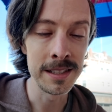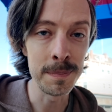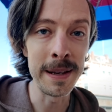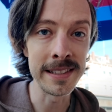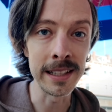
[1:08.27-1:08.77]

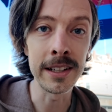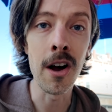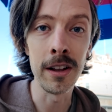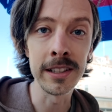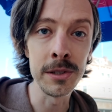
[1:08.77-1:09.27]
it's basically
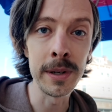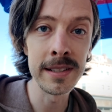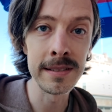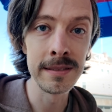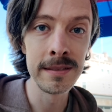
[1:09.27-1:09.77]
calling to
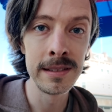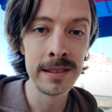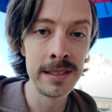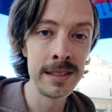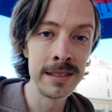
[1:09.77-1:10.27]
us.
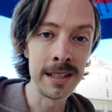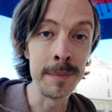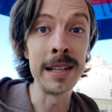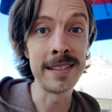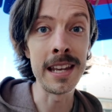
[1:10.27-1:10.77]

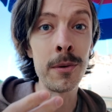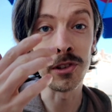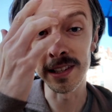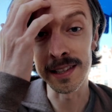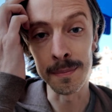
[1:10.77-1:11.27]
I mean, the
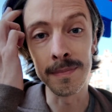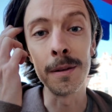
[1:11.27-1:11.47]
sandwiches and the,